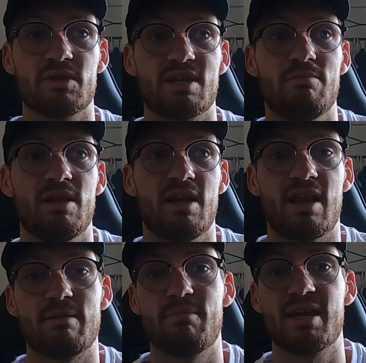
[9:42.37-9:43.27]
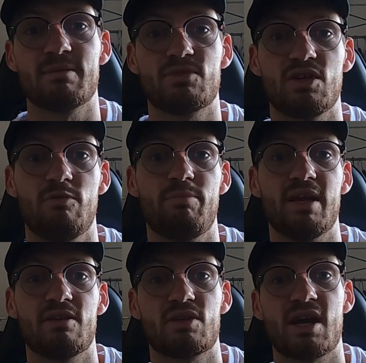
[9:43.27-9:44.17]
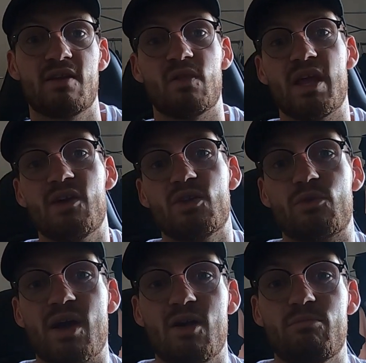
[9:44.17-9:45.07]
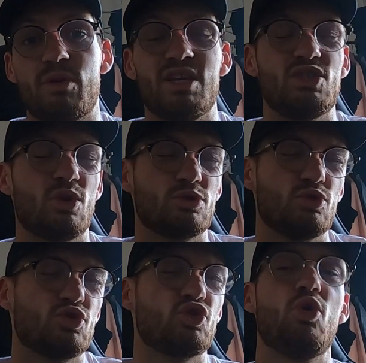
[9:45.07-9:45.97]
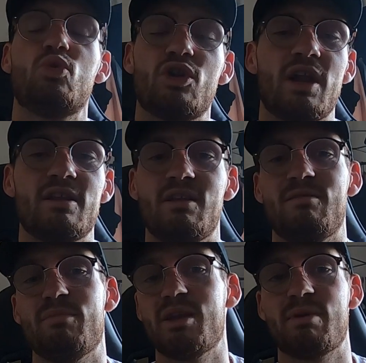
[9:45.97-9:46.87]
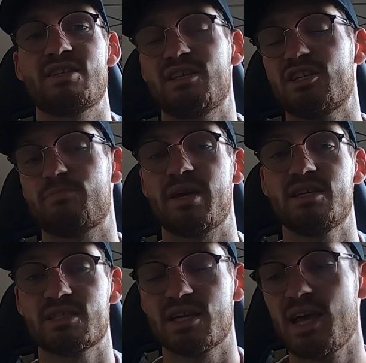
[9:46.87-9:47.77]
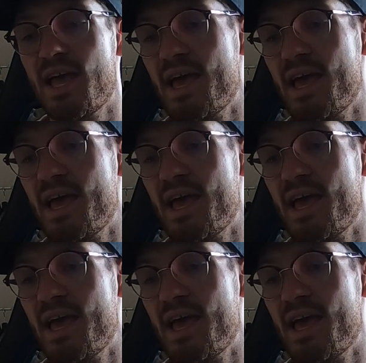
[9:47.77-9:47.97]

for example, and like make himself big and kind of lay on the ground, but he's also so good at it in minimizing the space.